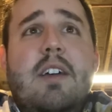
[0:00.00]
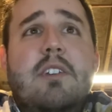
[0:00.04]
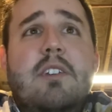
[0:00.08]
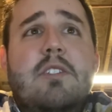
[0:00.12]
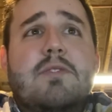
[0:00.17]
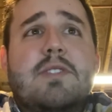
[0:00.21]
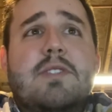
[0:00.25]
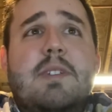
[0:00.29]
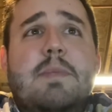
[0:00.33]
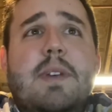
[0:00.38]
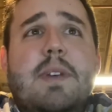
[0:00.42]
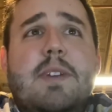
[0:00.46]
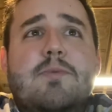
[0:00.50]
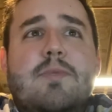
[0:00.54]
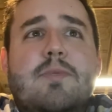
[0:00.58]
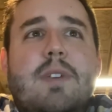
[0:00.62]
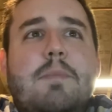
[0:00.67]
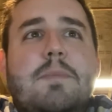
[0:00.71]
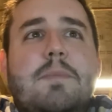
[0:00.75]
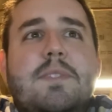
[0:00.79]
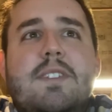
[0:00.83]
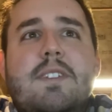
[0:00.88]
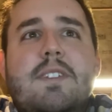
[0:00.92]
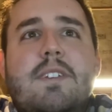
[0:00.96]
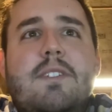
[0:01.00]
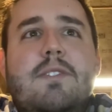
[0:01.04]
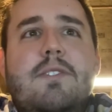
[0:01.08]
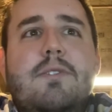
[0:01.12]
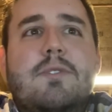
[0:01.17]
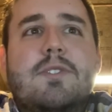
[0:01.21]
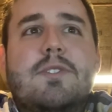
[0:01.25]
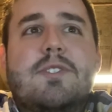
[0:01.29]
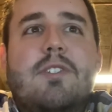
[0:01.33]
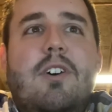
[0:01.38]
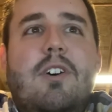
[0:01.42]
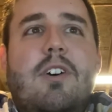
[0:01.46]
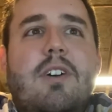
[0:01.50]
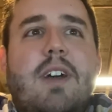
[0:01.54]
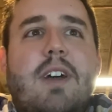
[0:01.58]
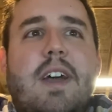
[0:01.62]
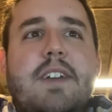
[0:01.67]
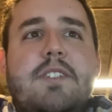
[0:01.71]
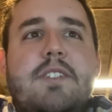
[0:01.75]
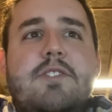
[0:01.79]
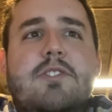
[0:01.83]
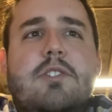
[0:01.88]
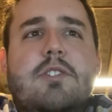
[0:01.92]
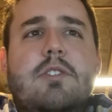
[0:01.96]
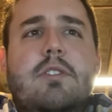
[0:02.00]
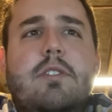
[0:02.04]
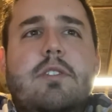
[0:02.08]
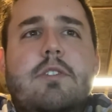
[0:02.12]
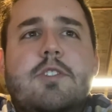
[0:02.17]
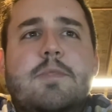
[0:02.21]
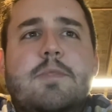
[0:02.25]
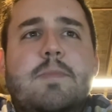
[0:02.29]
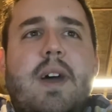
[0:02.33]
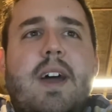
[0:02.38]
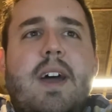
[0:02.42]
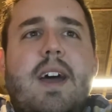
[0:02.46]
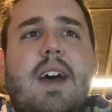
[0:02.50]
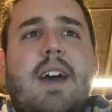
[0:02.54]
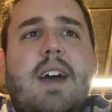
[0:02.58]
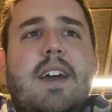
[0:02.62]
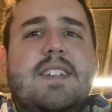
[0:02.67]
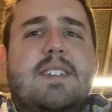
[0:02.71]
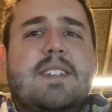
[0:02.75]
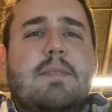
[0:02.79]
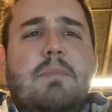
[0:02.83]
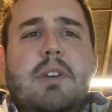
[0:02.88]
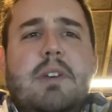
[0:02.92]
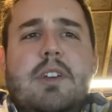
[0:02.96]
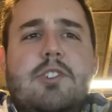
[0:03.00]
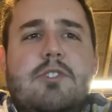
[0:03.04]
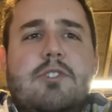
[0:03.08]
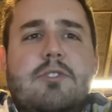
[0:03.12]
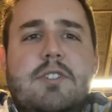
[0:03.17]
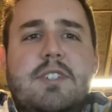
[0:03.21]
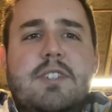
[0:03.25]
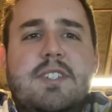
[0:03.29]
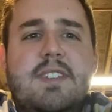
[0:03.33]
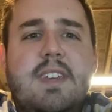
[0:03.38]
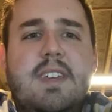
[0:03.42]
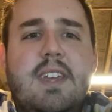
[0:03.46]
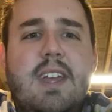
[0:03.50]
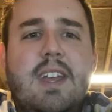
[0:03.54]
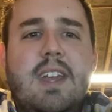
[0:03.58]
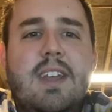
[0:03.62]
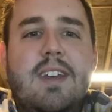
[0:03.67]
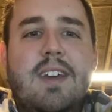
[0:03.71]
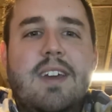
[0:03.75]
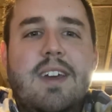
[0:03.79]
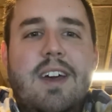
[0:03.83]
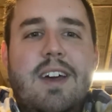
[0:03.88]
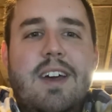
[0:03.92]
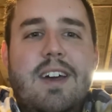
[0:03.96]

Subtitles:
sometimes when I'm listening to a song, I can just close my eyes and picture a scene.